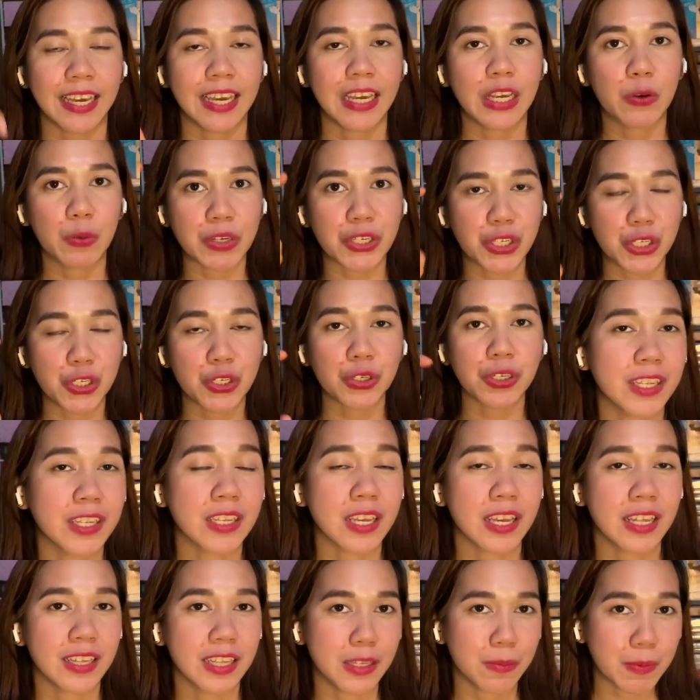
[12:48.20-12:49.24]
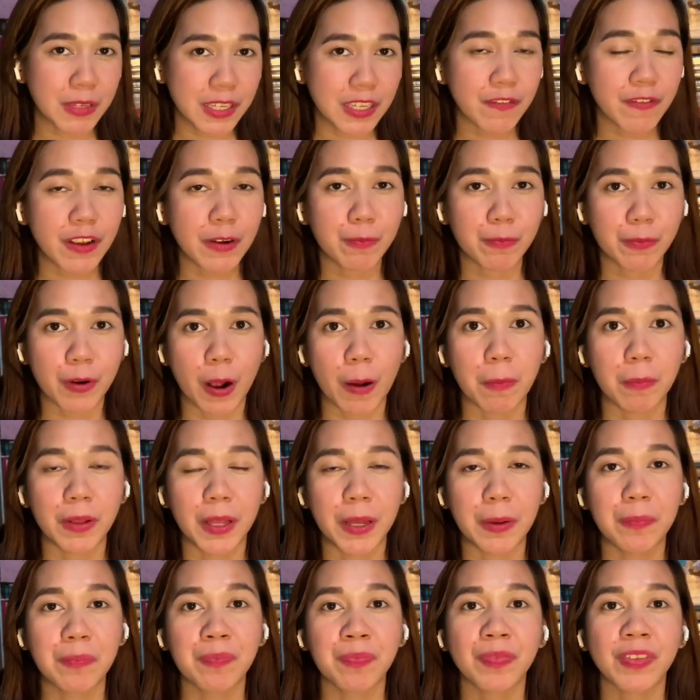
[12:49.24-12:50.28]
questions, and the specific
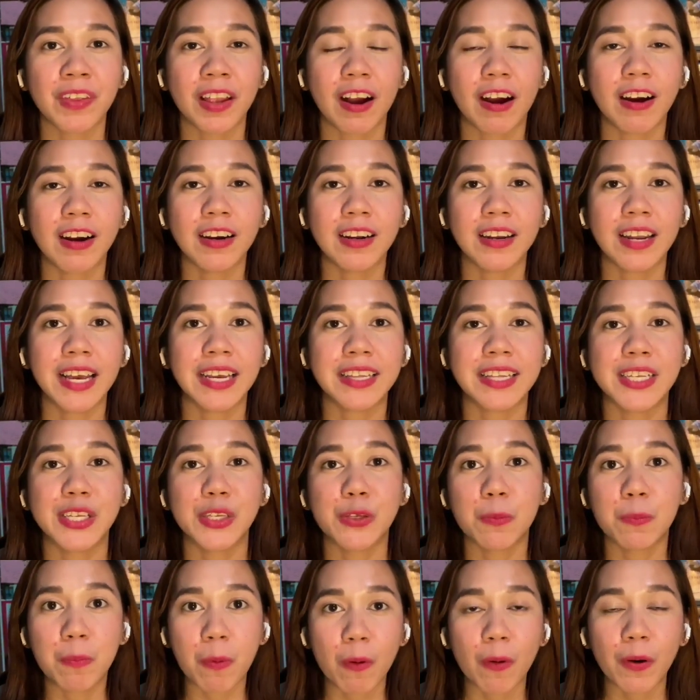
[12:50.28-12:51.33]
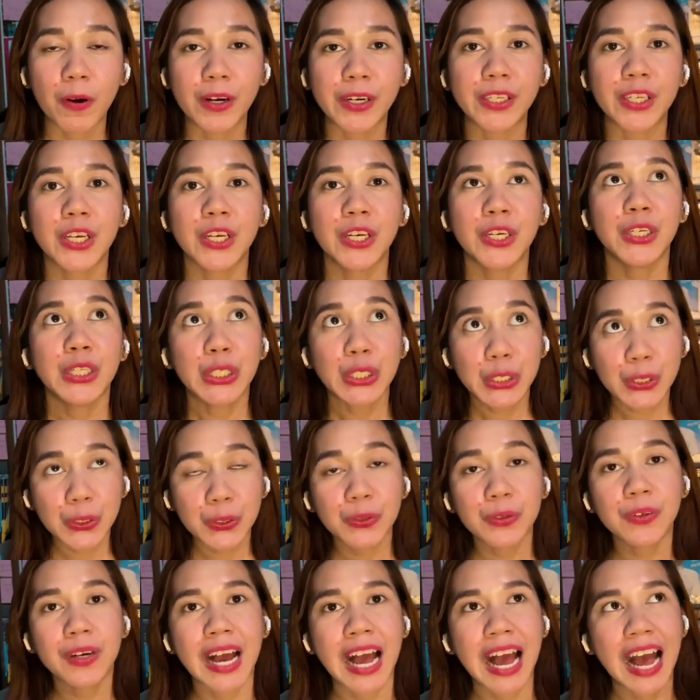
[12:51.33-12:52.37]
problem are like the support
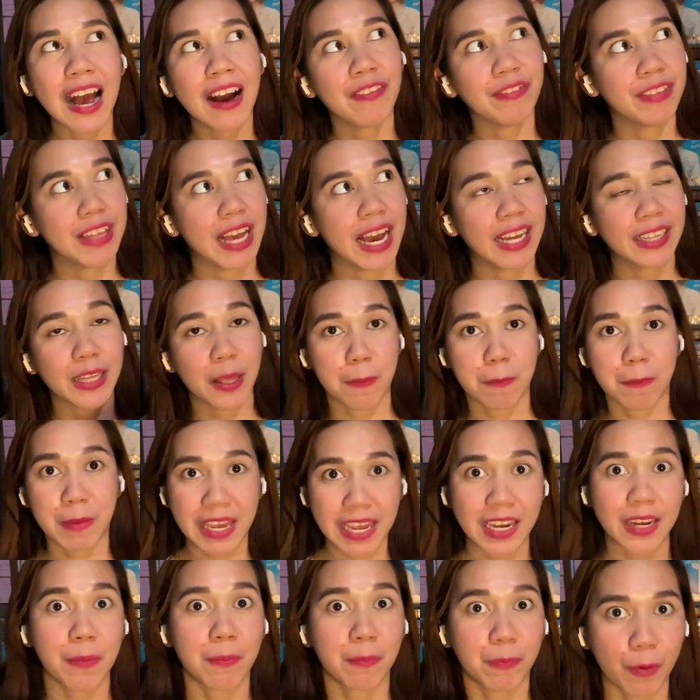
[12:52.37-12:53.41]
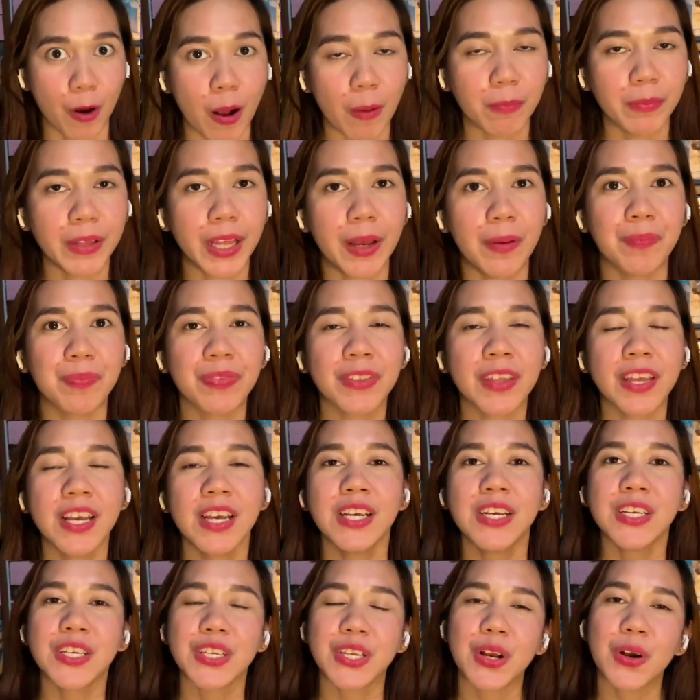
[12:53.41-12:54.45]
to have that main problem.
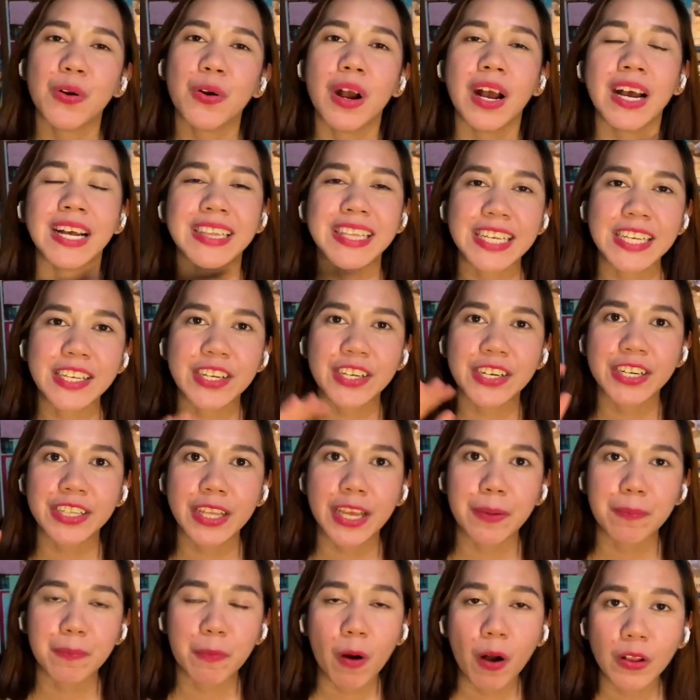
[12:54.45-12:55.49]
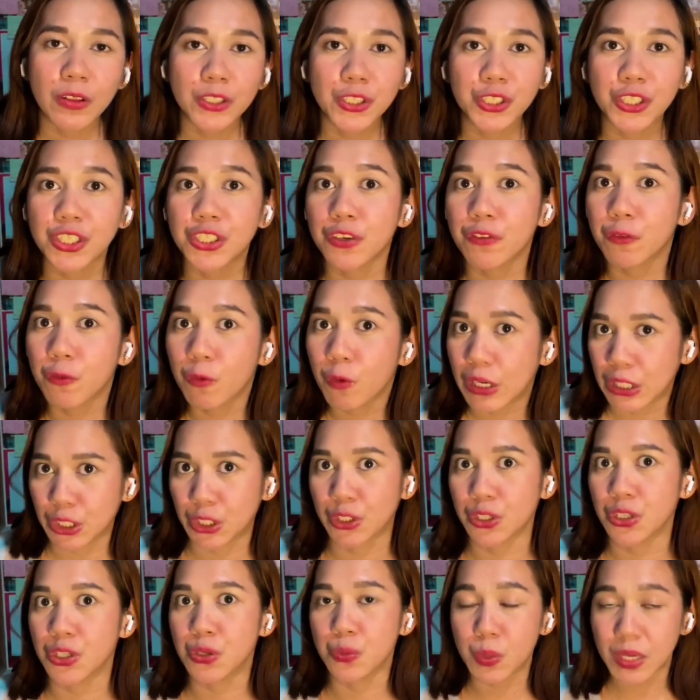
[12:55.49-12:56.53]
So these are the typologies of
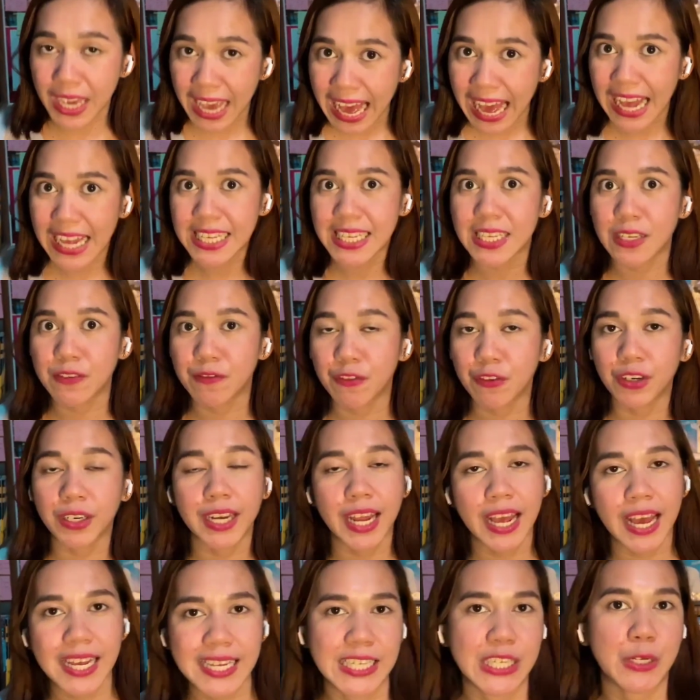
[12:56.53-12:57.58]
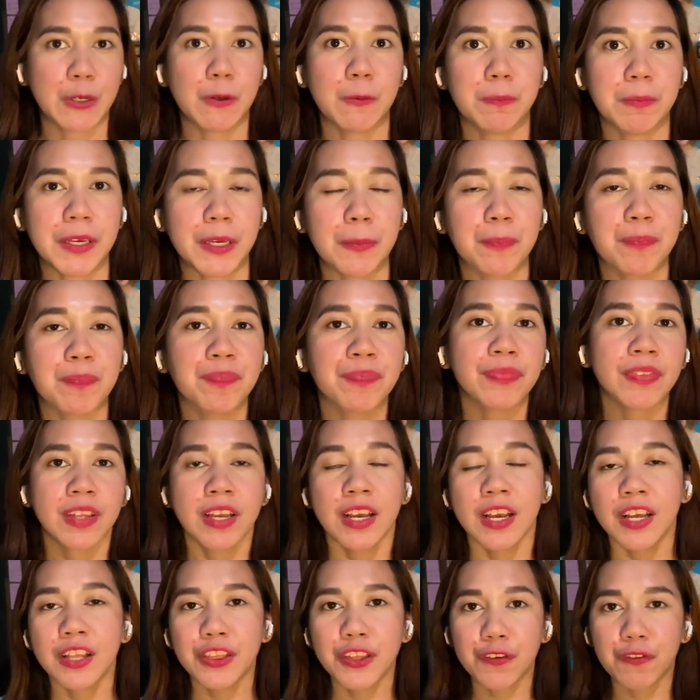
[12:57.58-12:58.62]
questions we ask for the SOP.
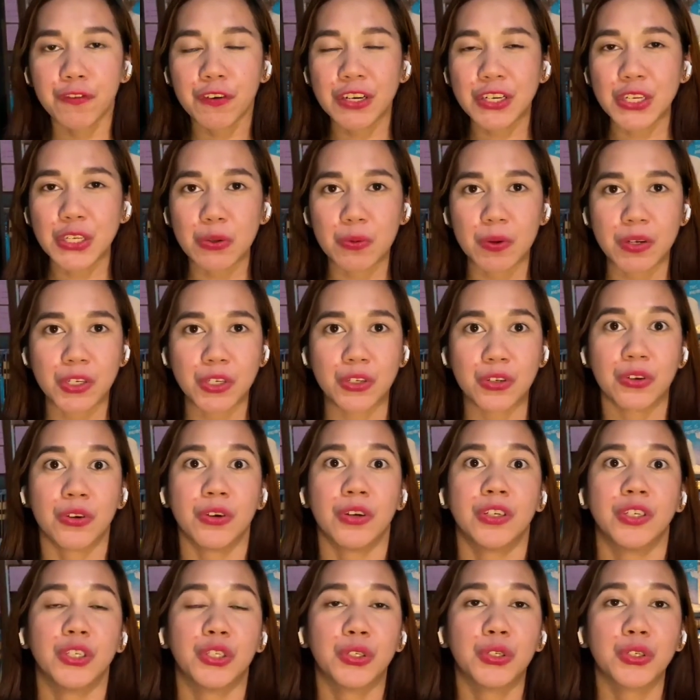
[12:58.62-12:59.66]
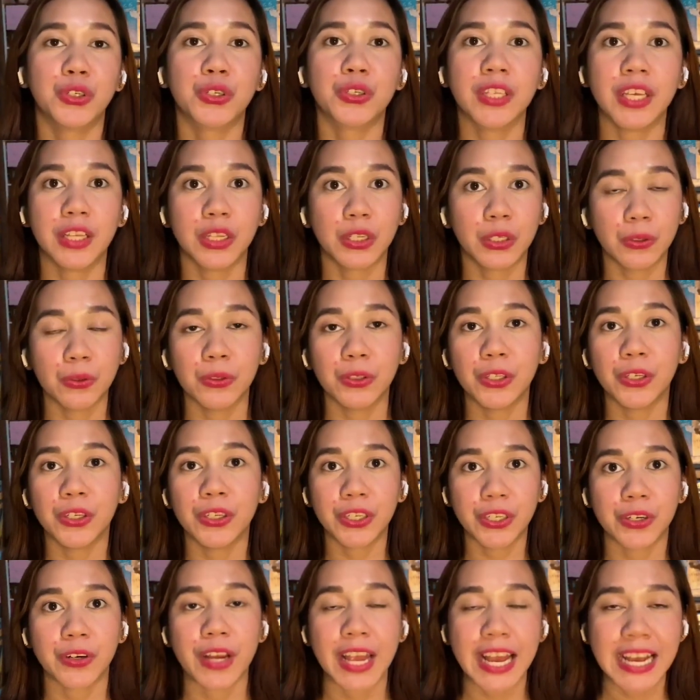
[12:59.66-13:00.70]
The first question that you should include in
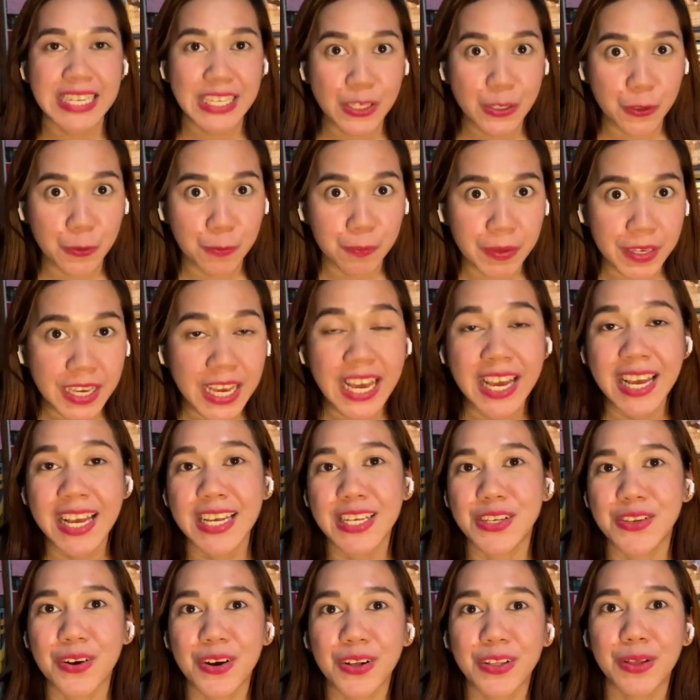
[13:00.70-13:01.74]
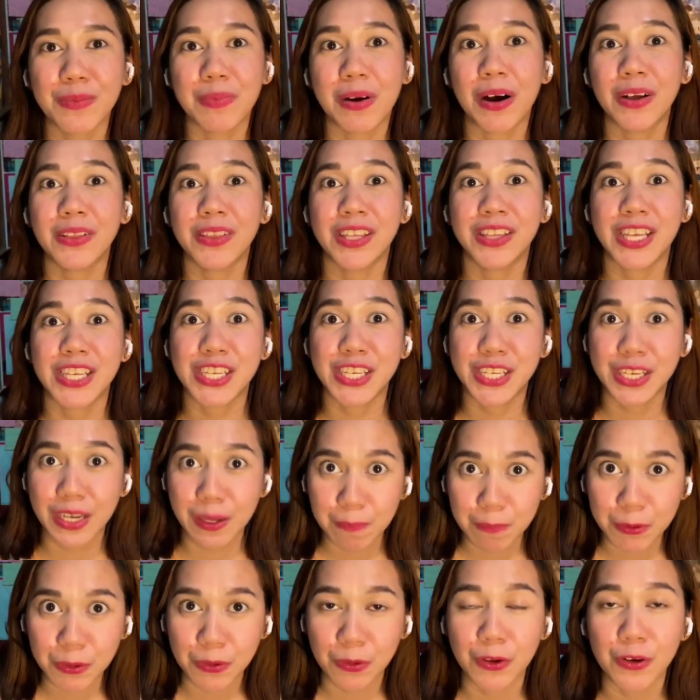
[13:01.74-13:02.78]
your SOP is all about the
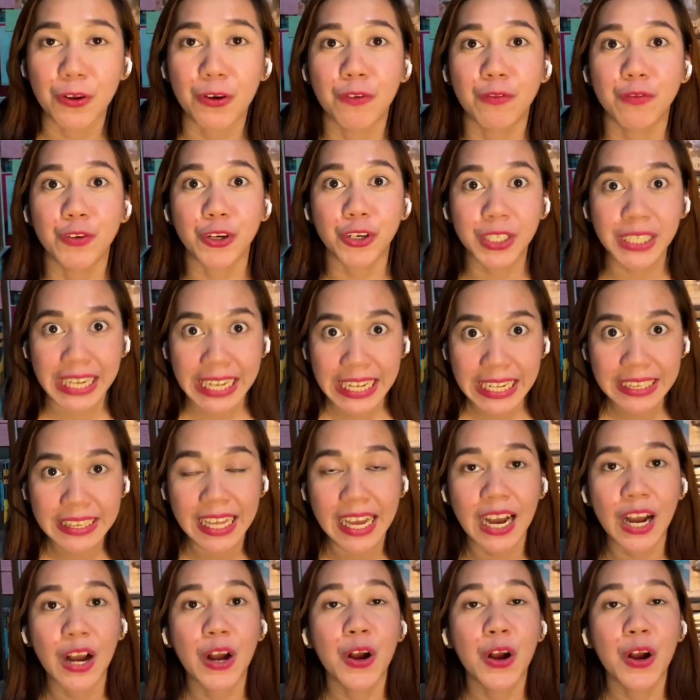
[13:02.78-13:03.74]
description of your data